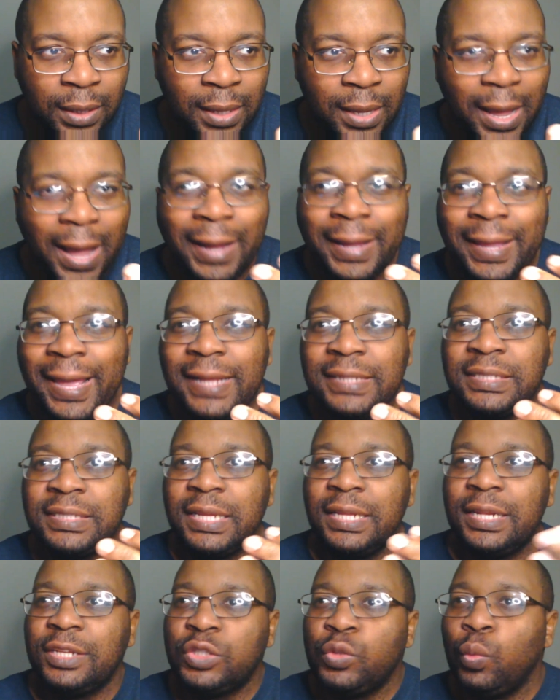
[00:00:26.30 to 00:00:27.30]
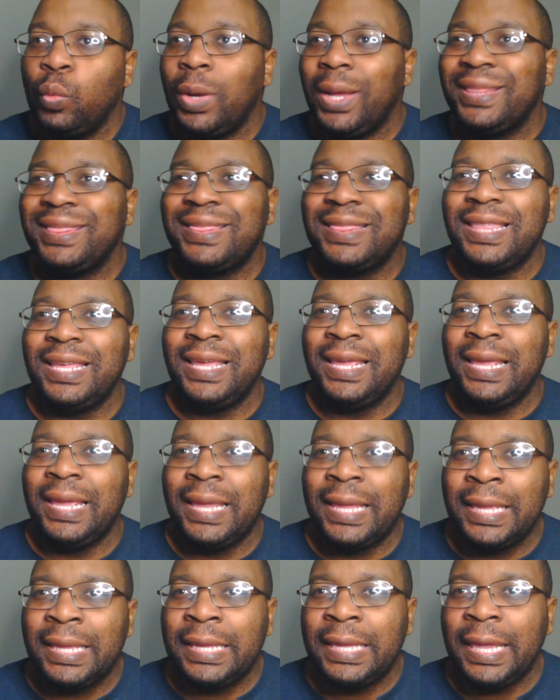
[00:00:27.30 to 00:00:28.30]
I guess it is one
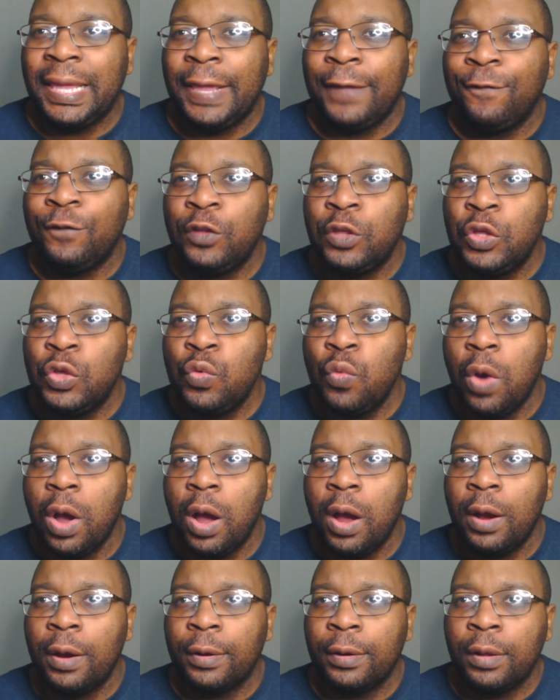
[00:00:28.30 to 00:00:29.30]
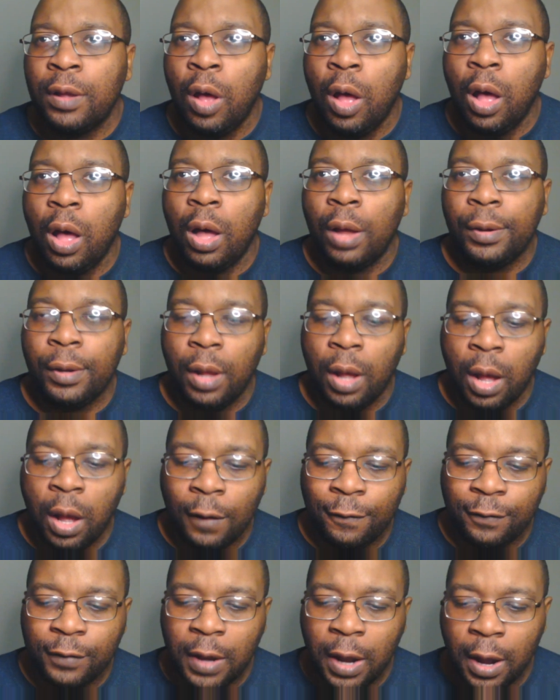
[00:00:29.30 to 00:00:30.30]
thing if you are caught
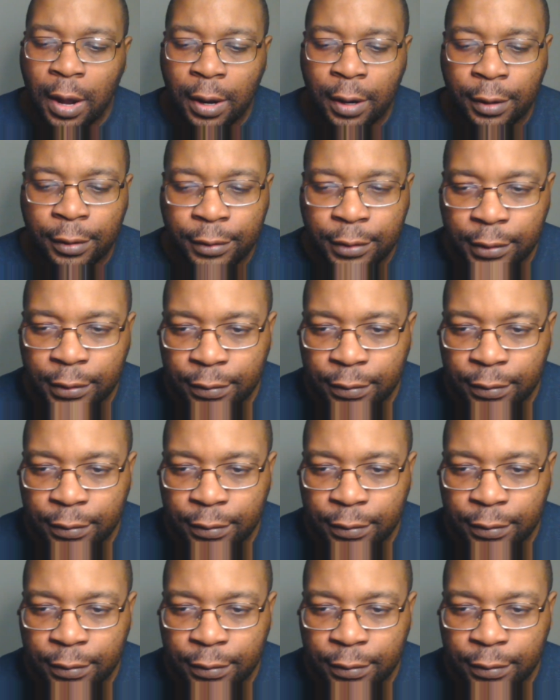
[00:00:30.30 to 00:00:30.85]
off guard